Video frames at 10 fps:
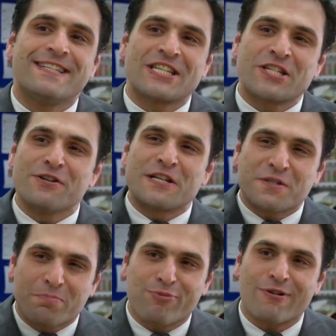the
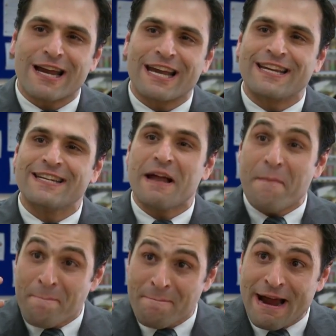student's brain,
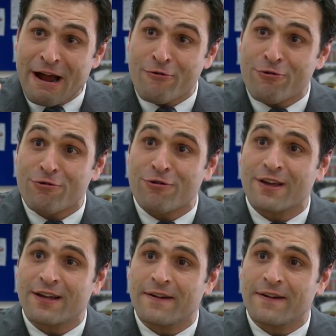mouth,